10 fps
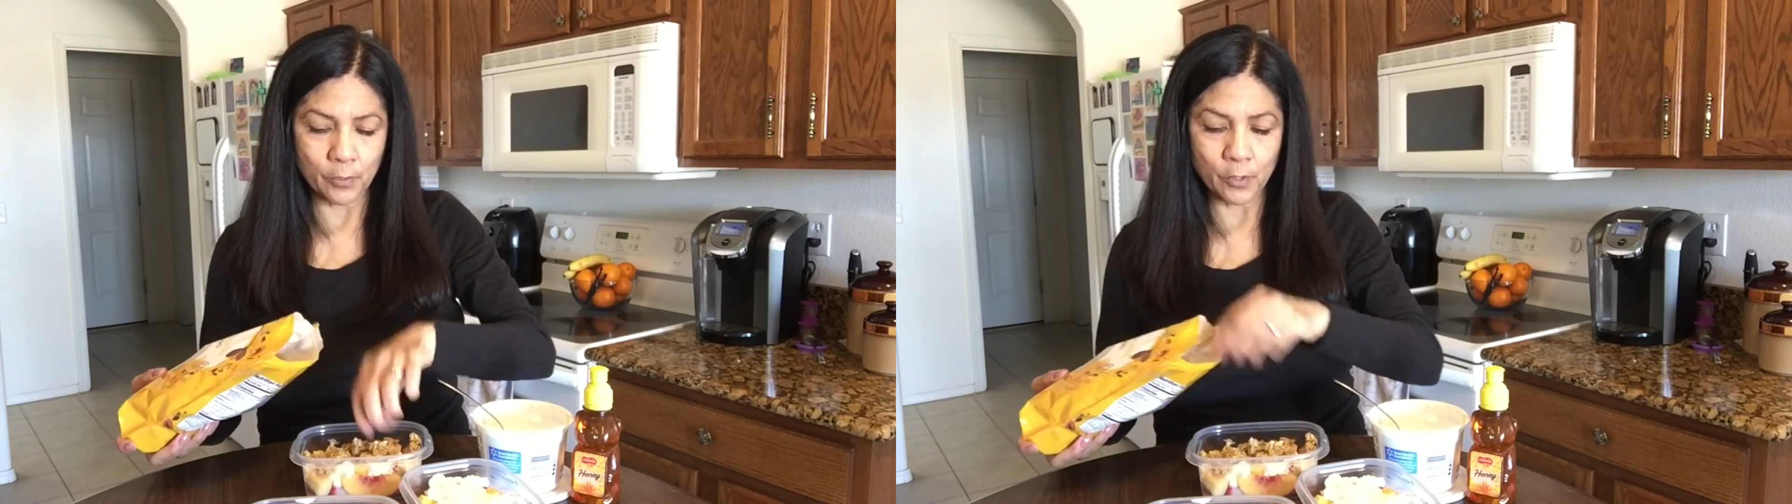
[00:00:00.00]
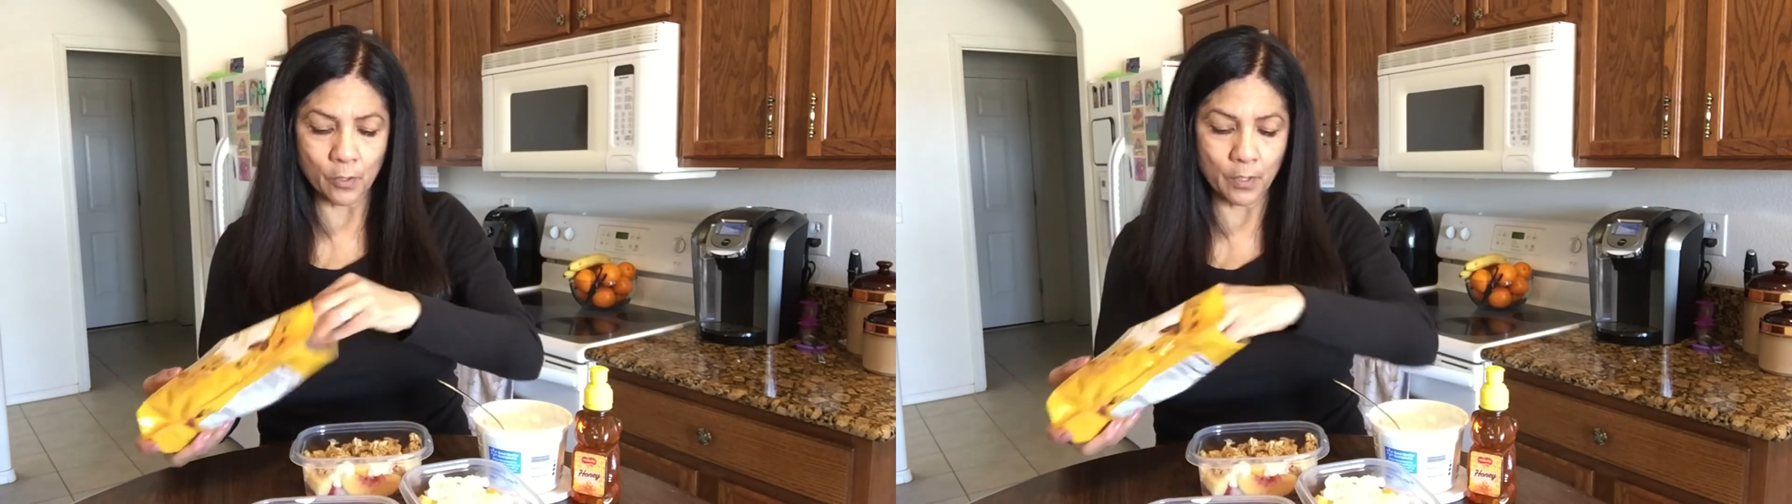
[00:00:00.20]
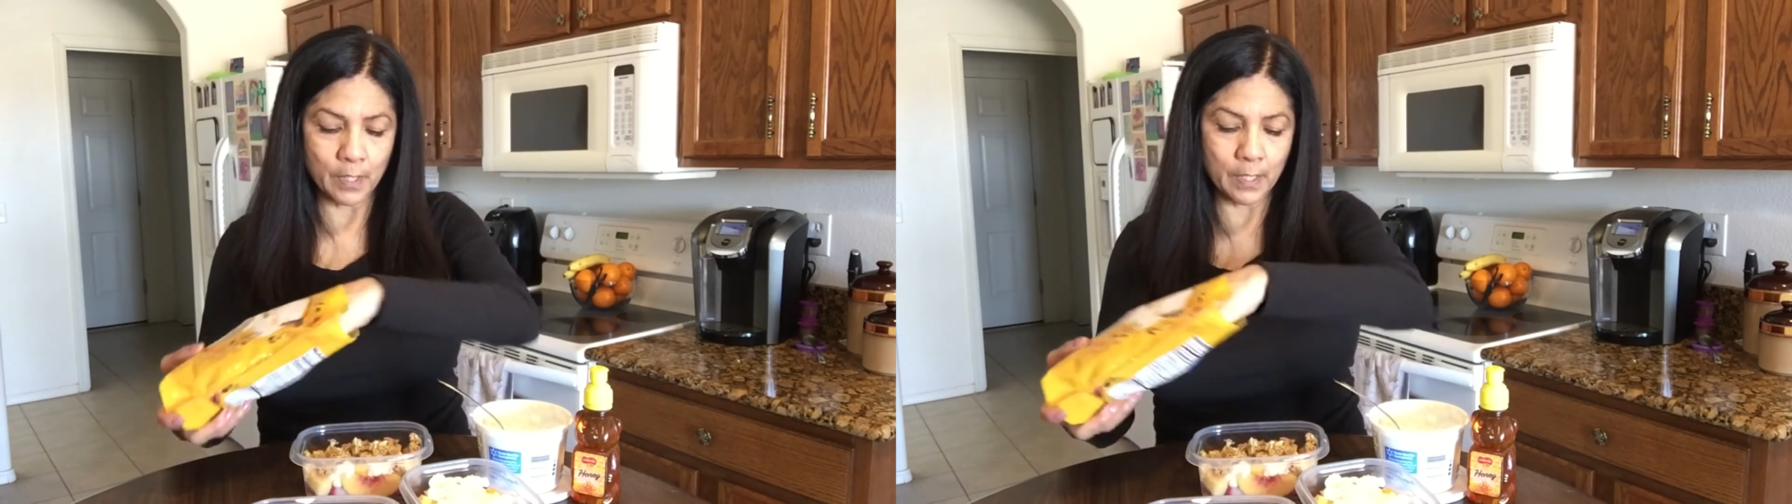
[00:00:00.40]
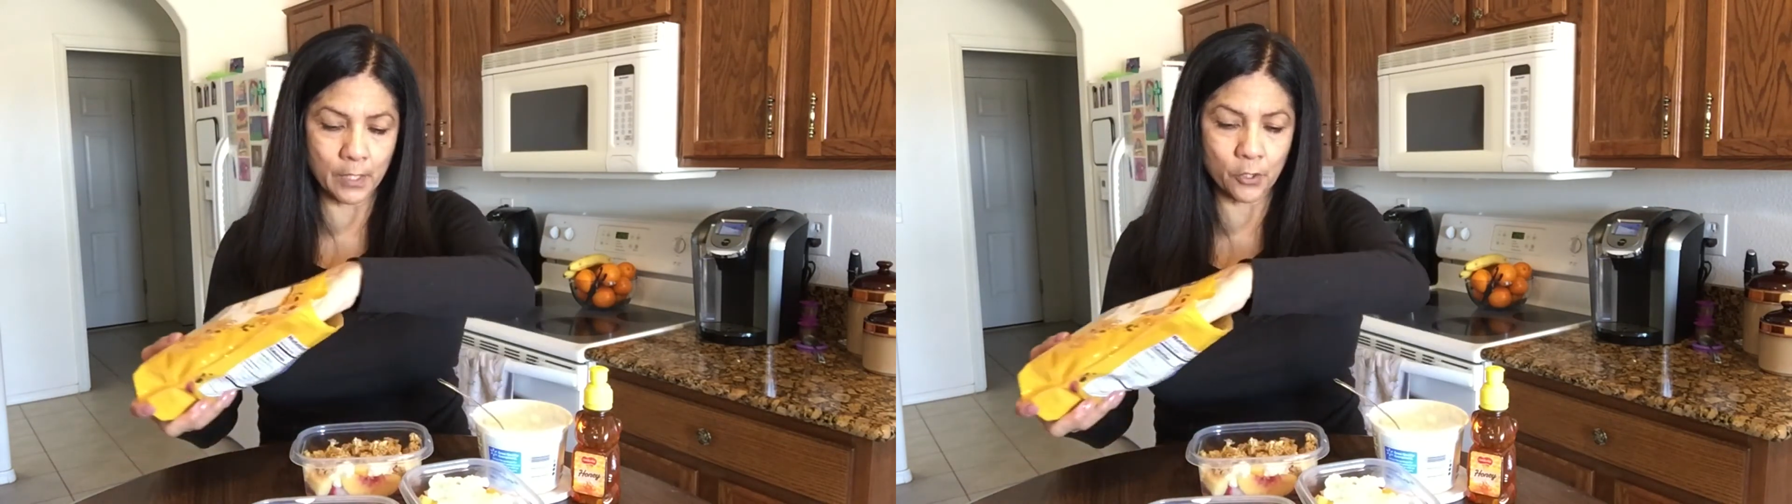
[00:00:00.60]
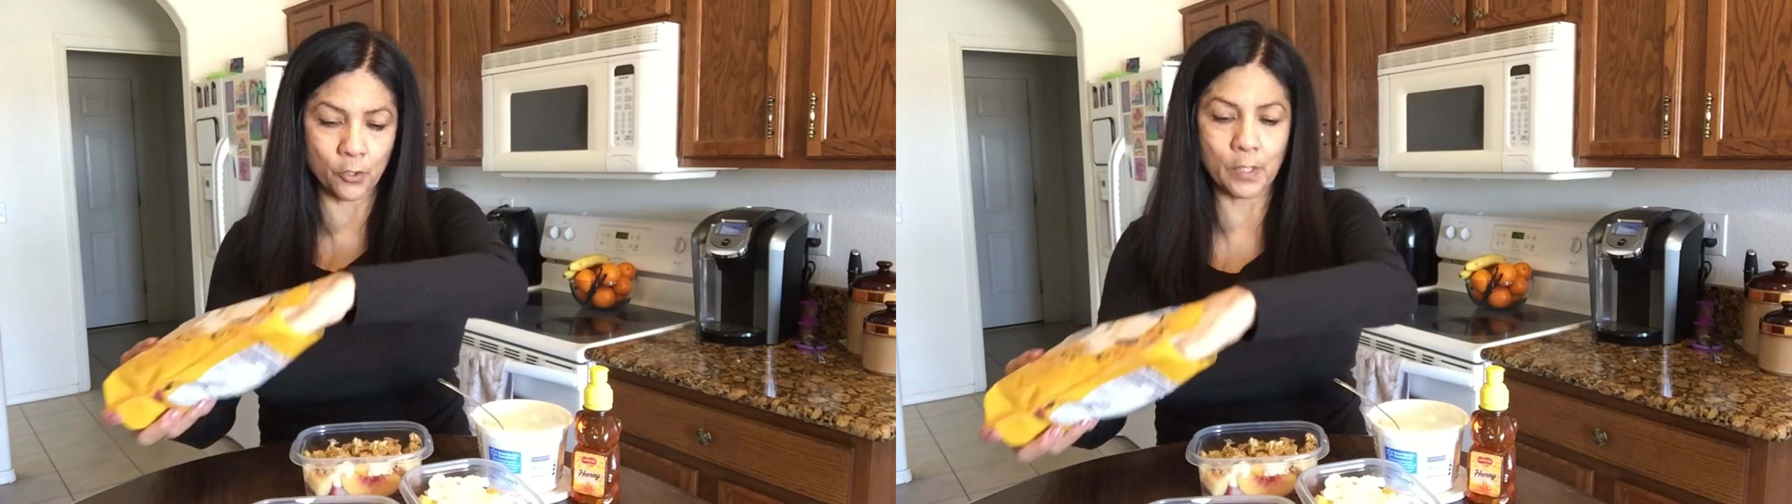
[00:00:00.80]
granola
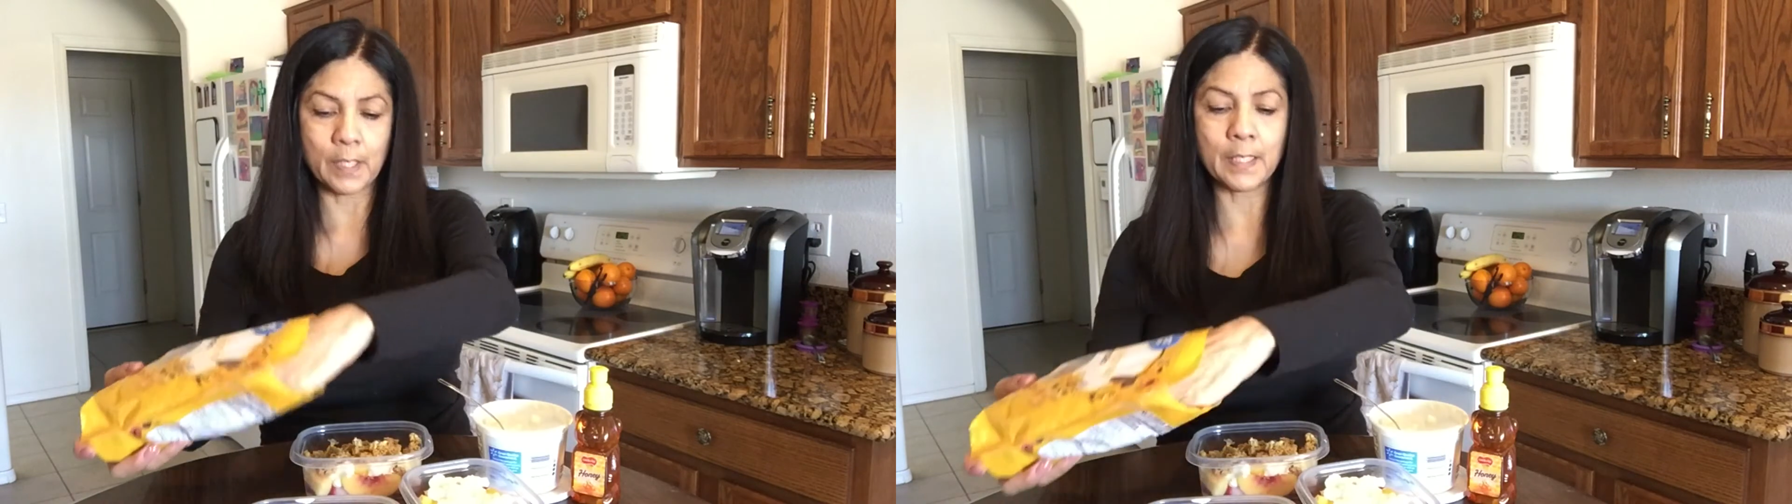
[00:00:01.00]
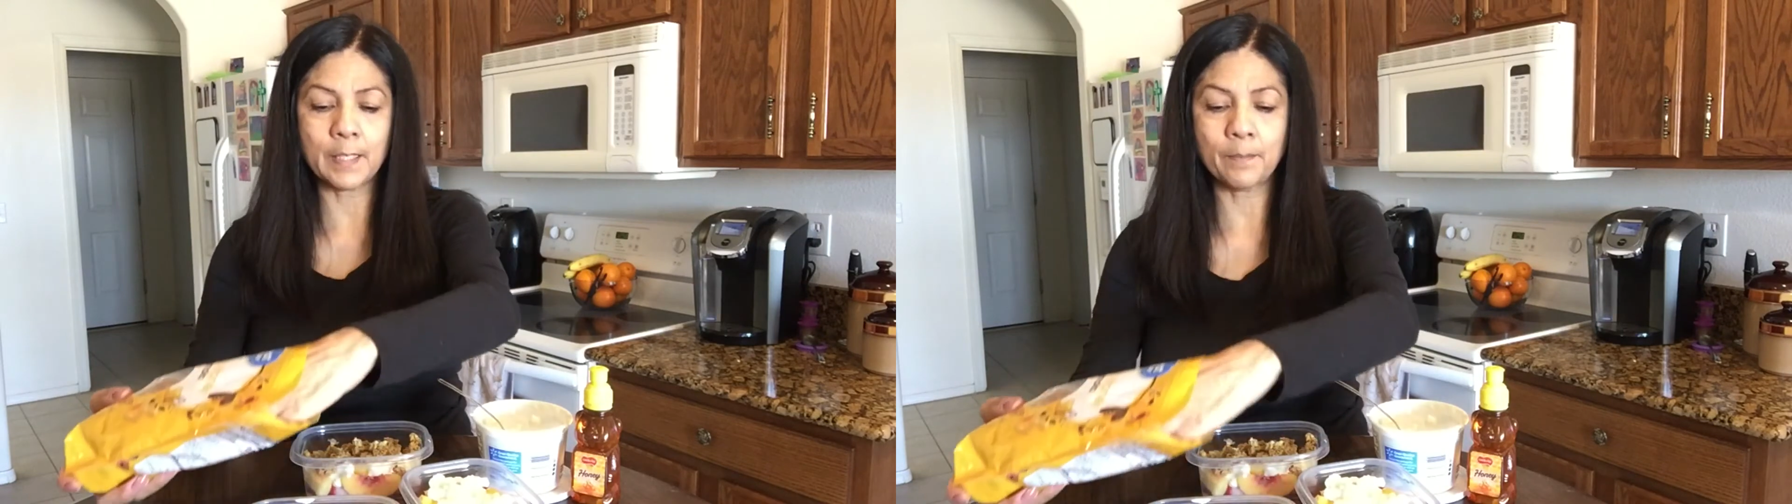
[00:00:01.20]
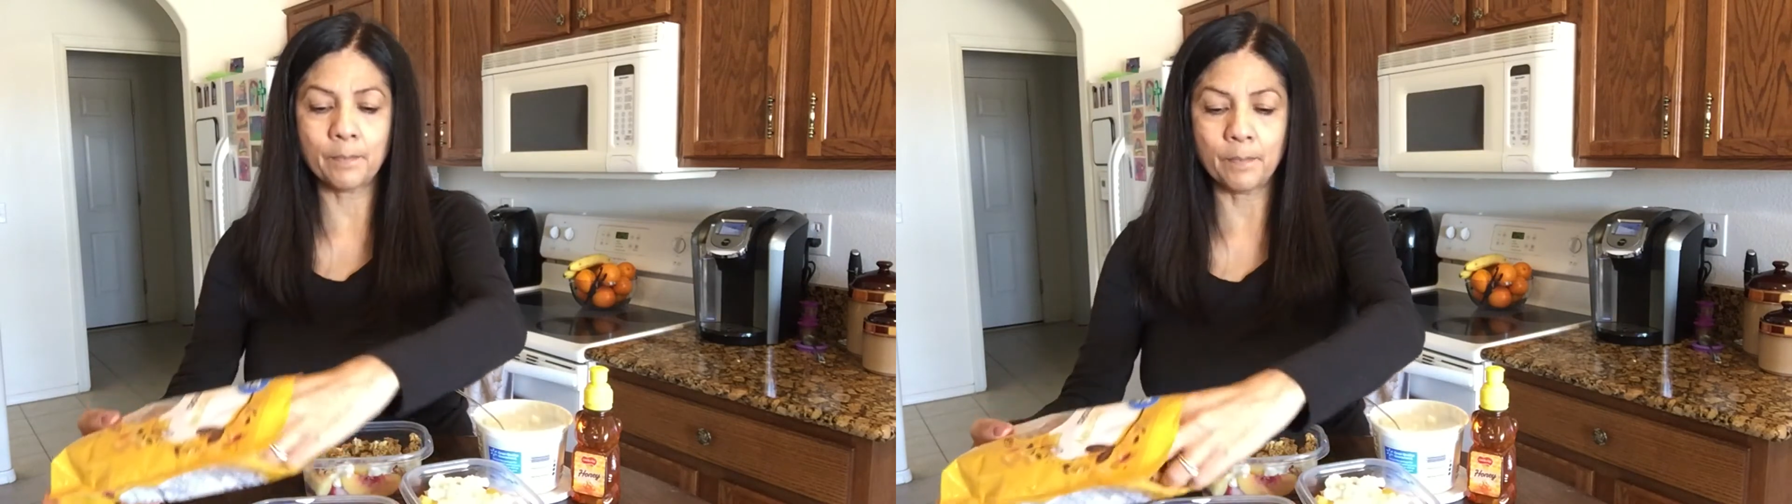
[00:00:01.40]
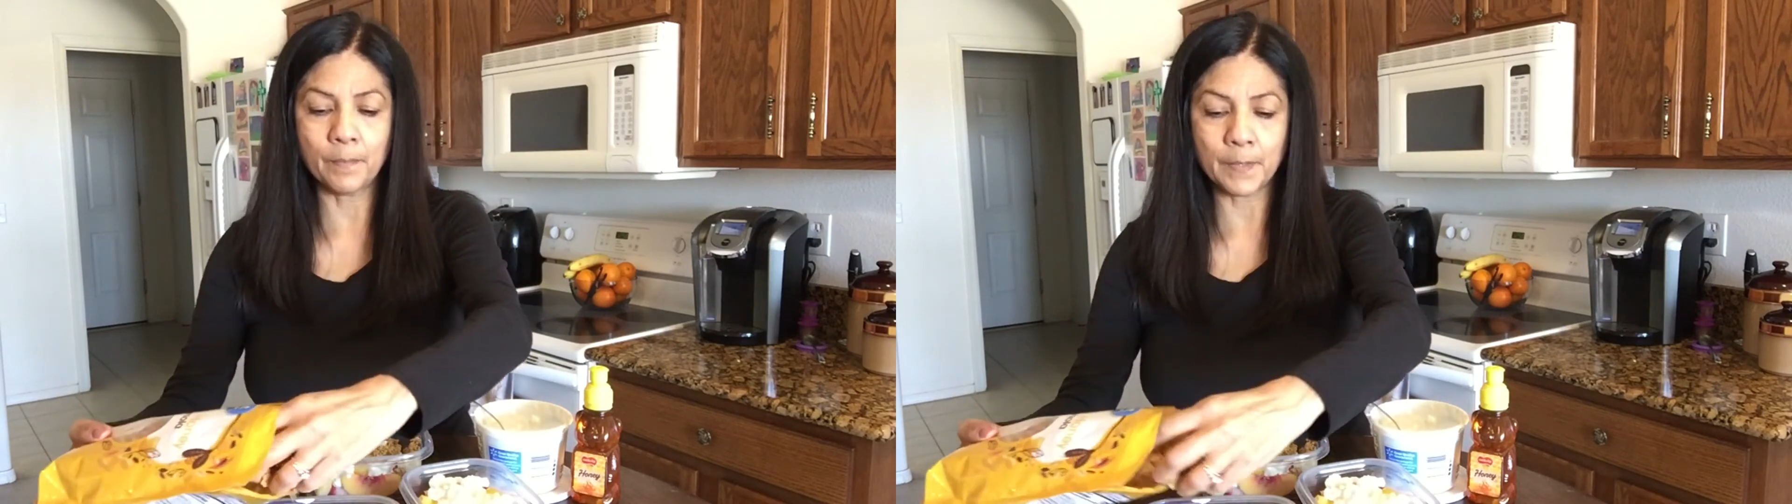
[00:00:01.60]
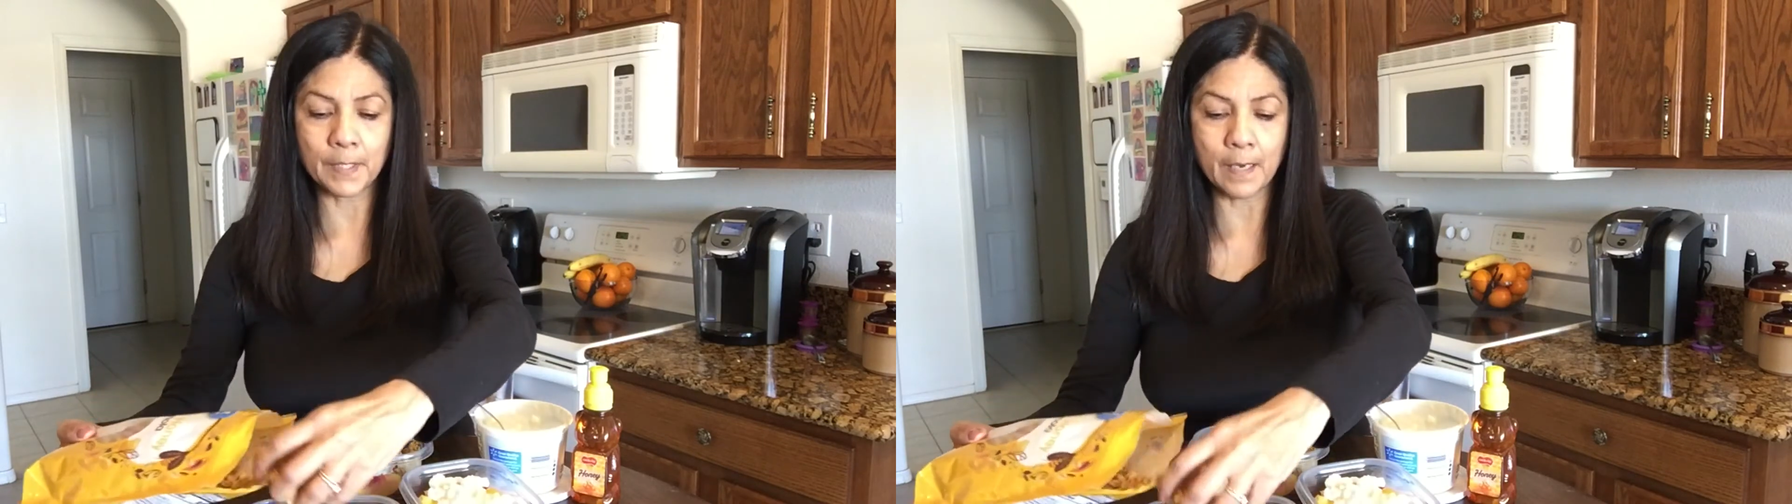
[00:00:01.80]
because you're trying to